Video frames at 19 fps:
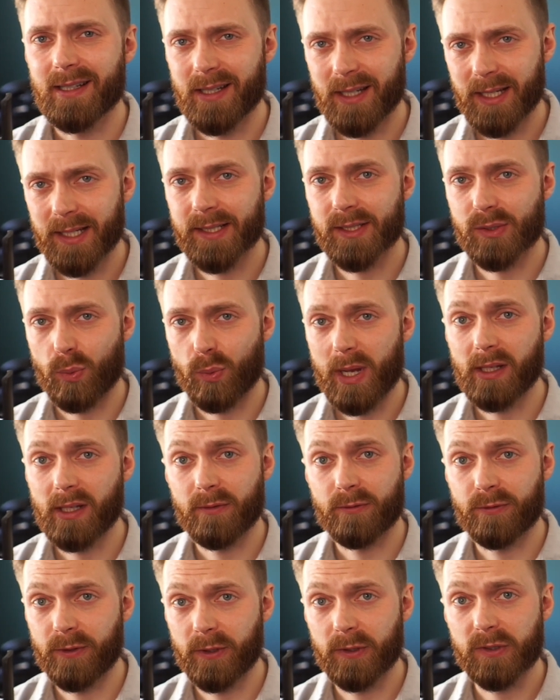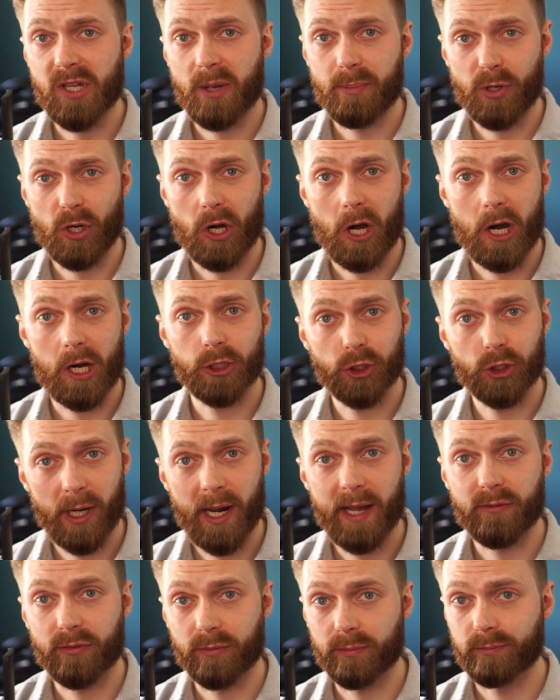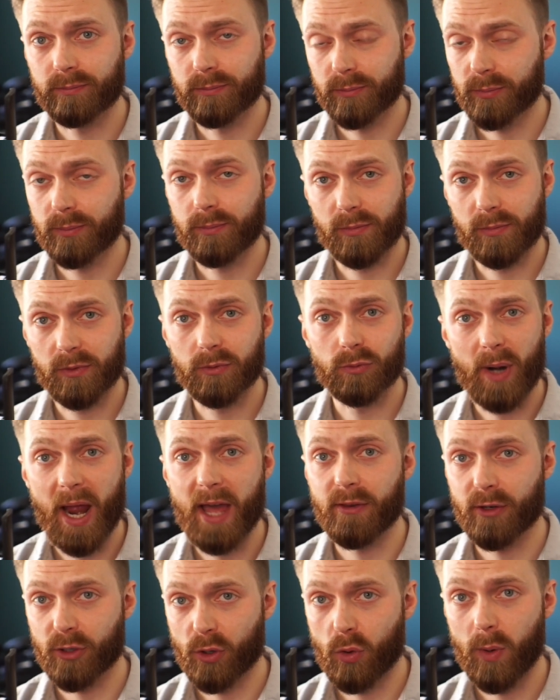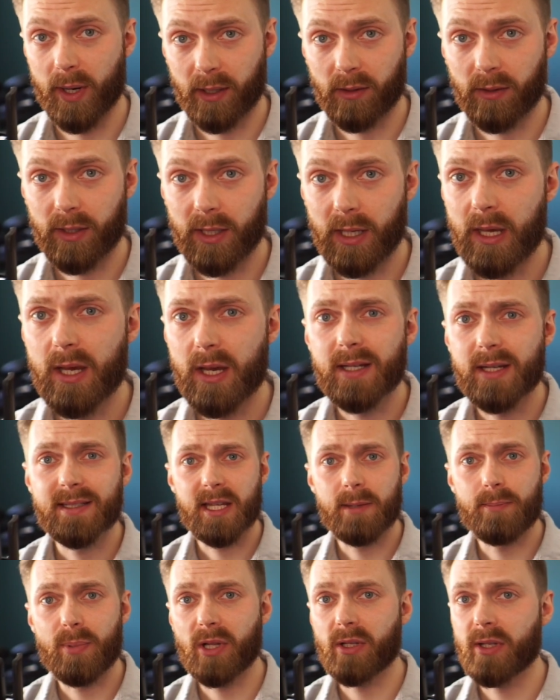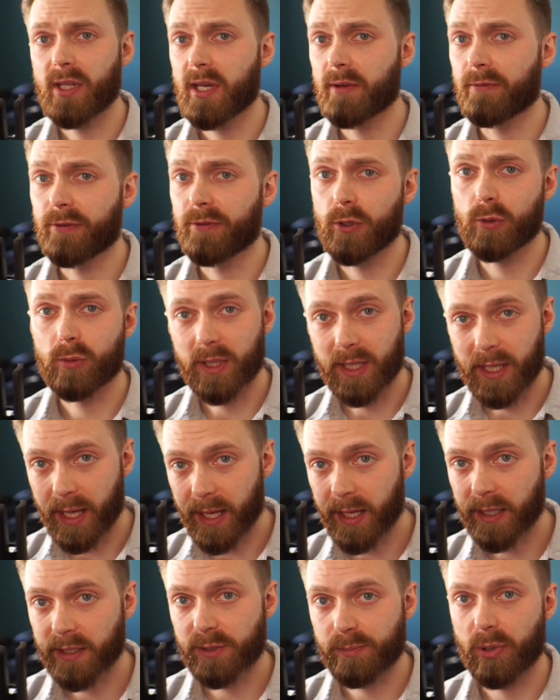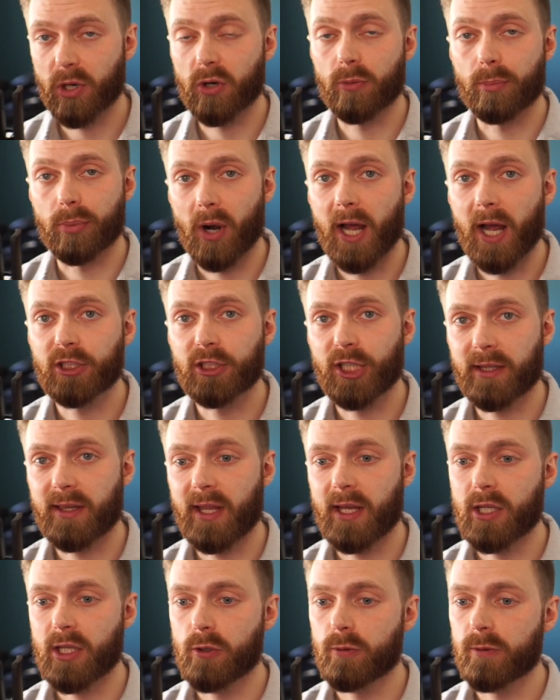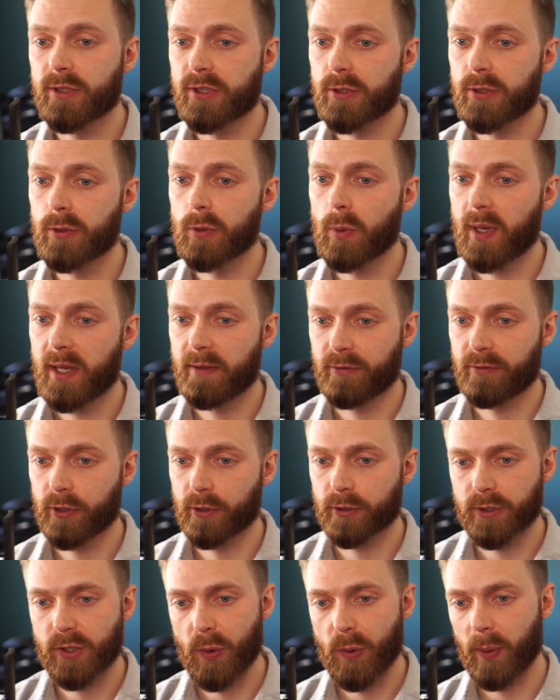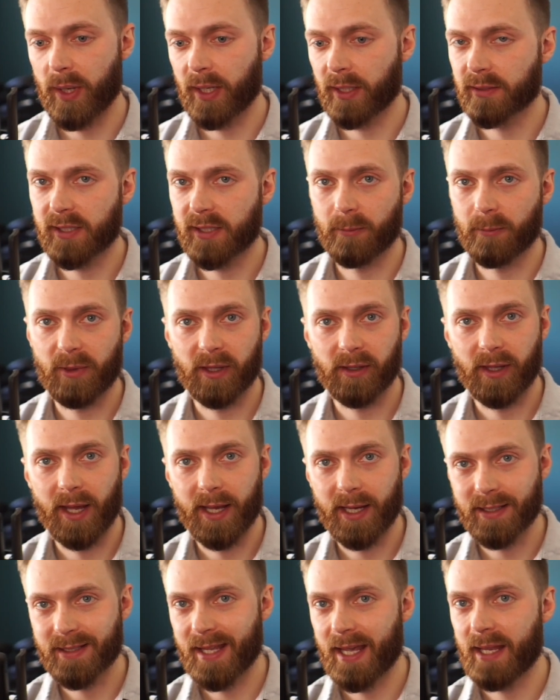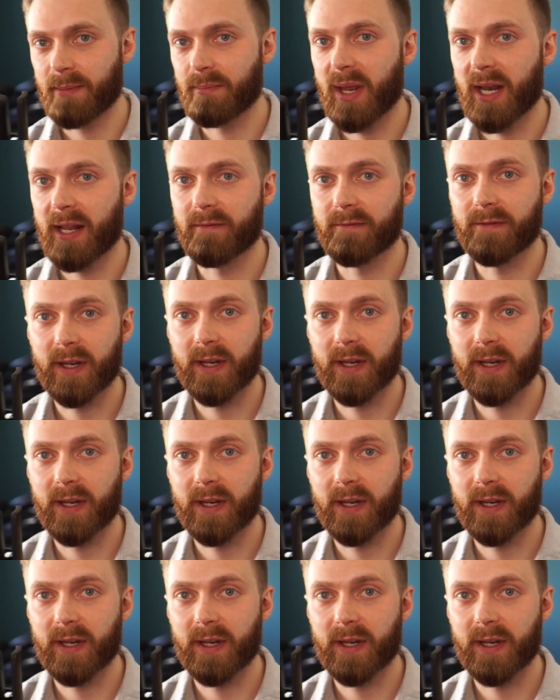is, well, it fills up your hard drive rather quickly. Typically a few gigs per project that you would do if you're doing something like 10-minute